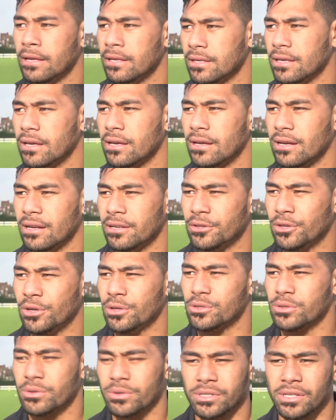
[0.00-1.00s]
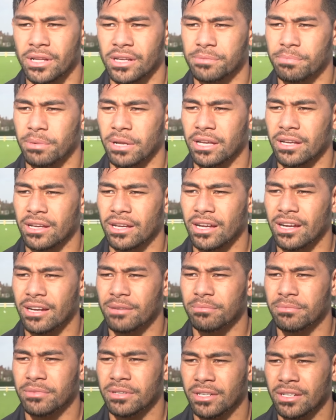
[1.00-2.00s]
Yeah, it's always nice playing
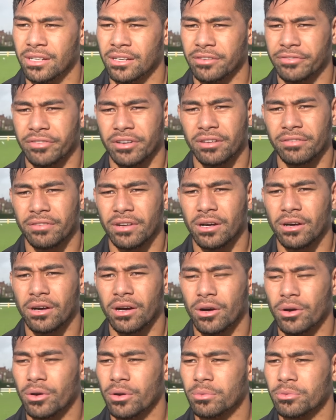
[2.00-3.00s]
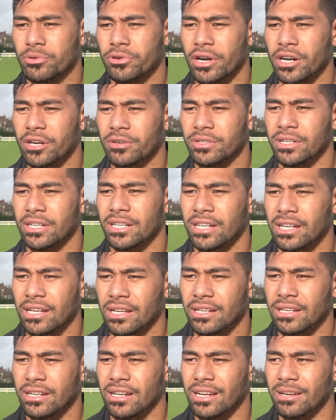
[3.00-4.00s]
in front of our home crowd, and
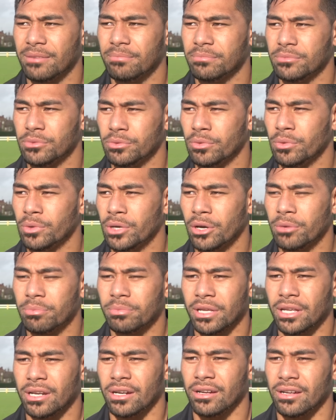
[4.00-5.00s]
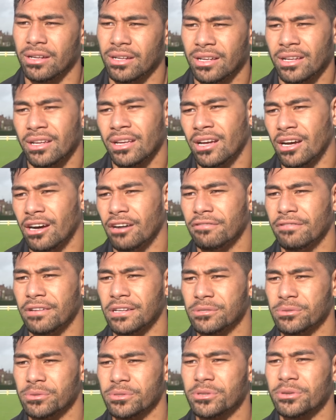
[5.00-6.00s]
we hope that our
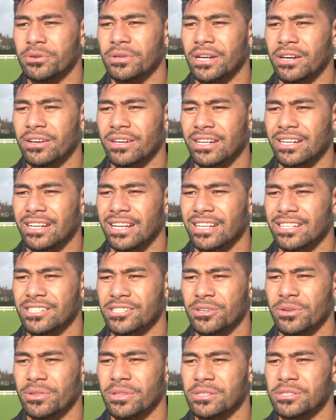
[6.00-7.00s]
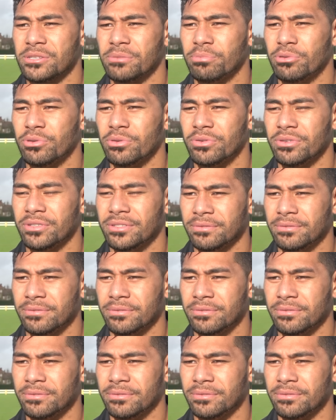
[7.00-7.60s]
fans will turn out and show their support.